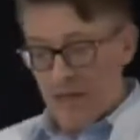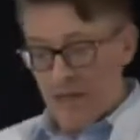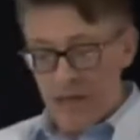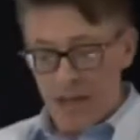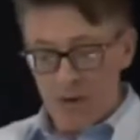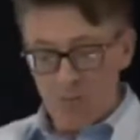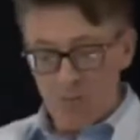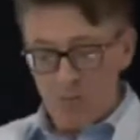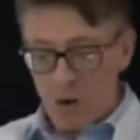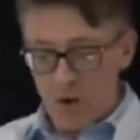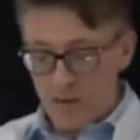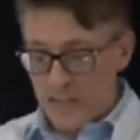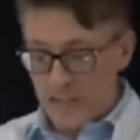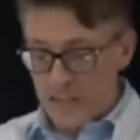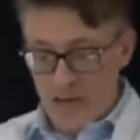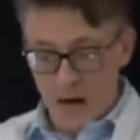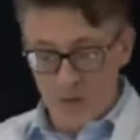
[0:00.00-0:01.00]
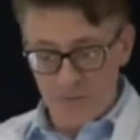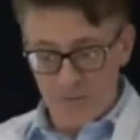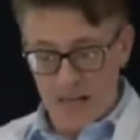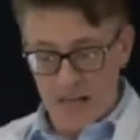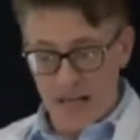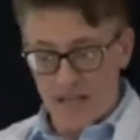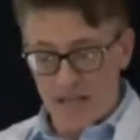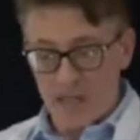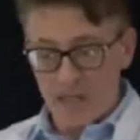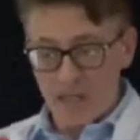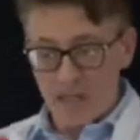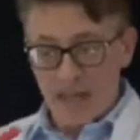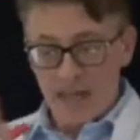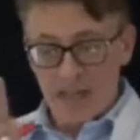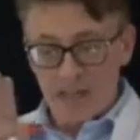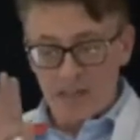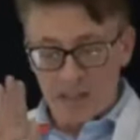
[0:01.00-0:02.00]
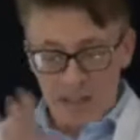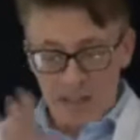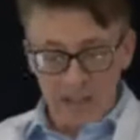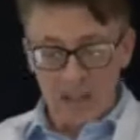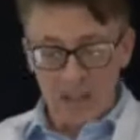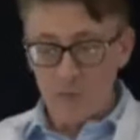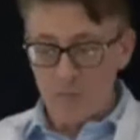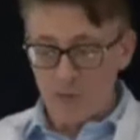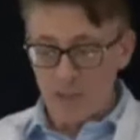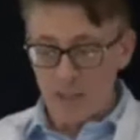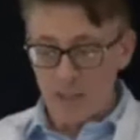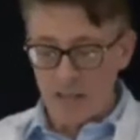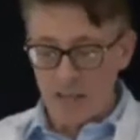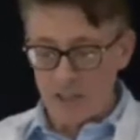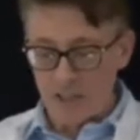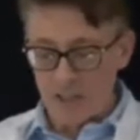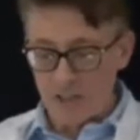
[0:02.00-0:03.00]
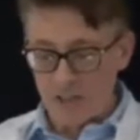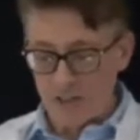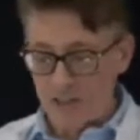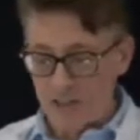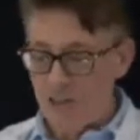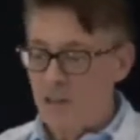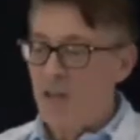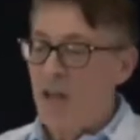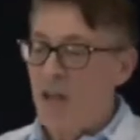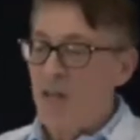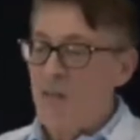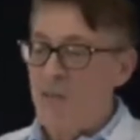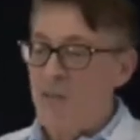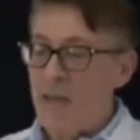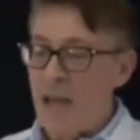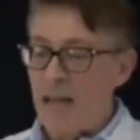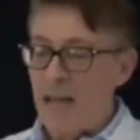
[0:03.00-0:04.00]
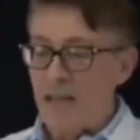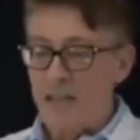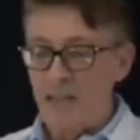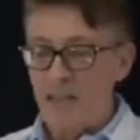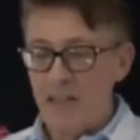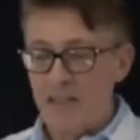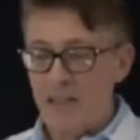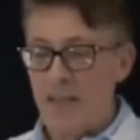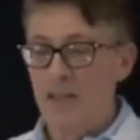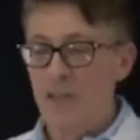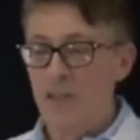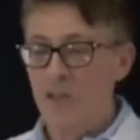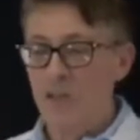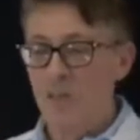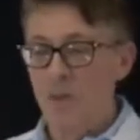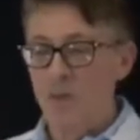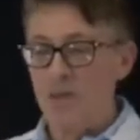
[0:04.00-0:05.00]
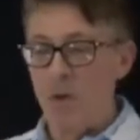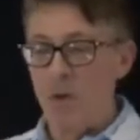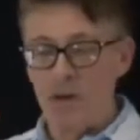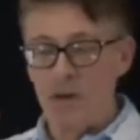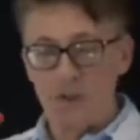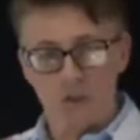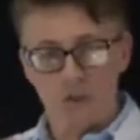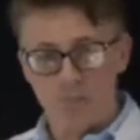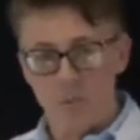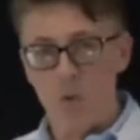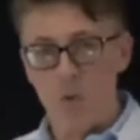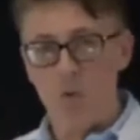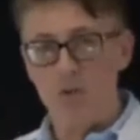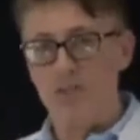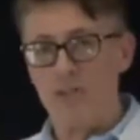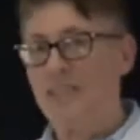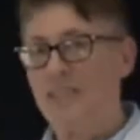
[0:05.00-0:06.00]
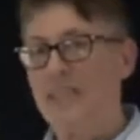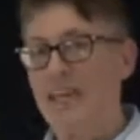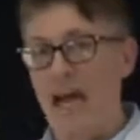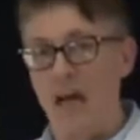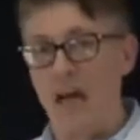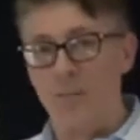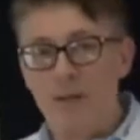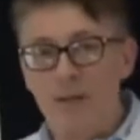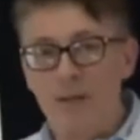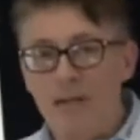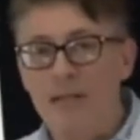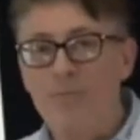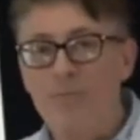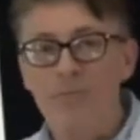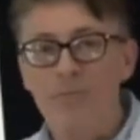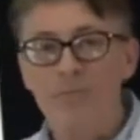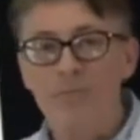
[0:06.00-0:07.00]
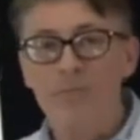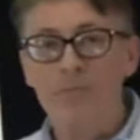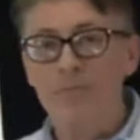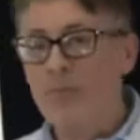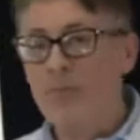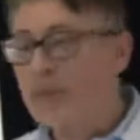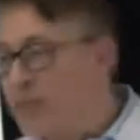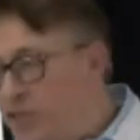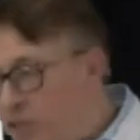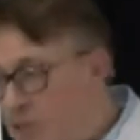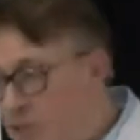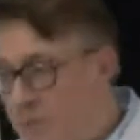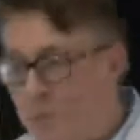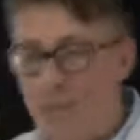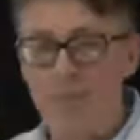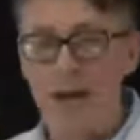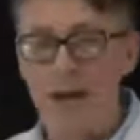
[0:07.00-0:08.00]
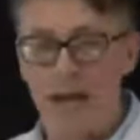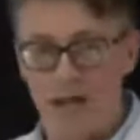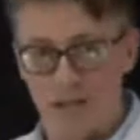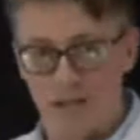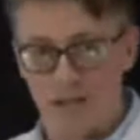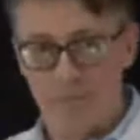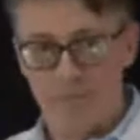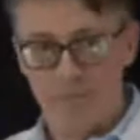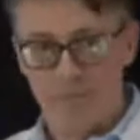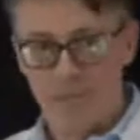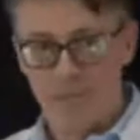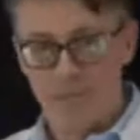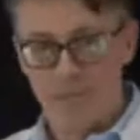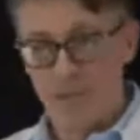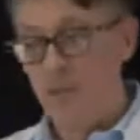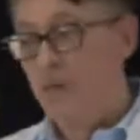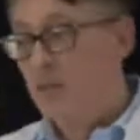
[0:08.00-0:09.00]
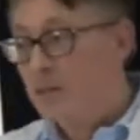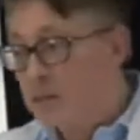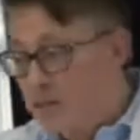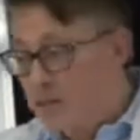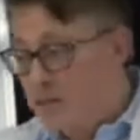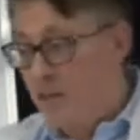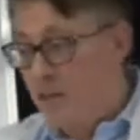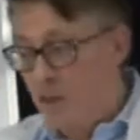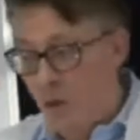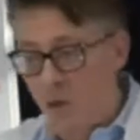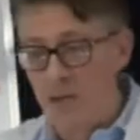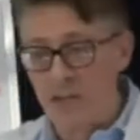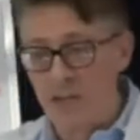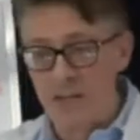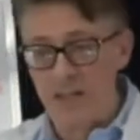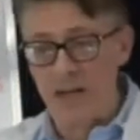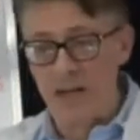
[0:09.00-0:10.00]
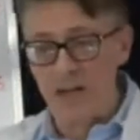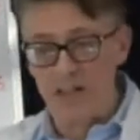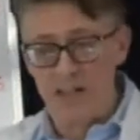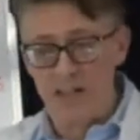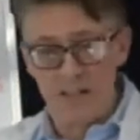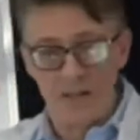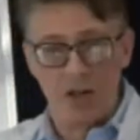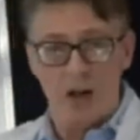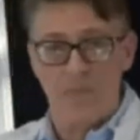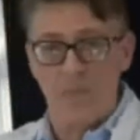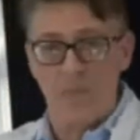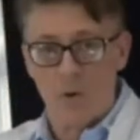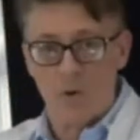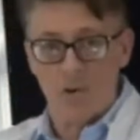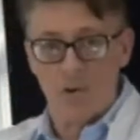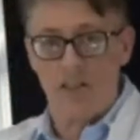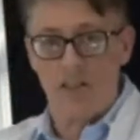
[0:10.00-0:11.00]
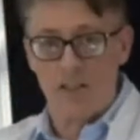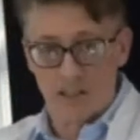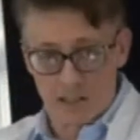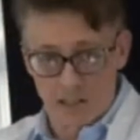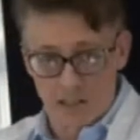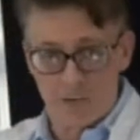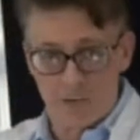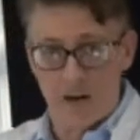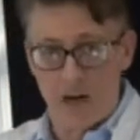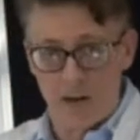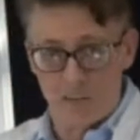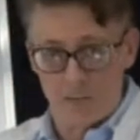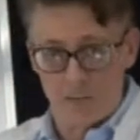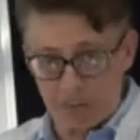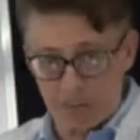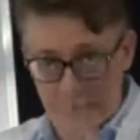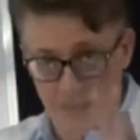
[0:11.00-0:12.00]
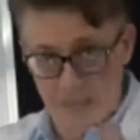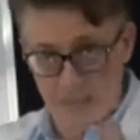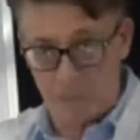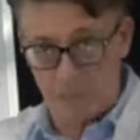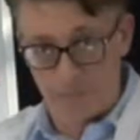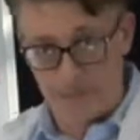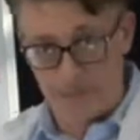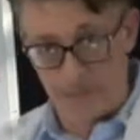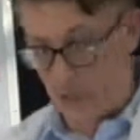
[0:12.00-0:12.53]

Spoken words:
they wrote it out that telecommunications that connects with or supports gambling is to be banned. This is to stop organized crime from getting up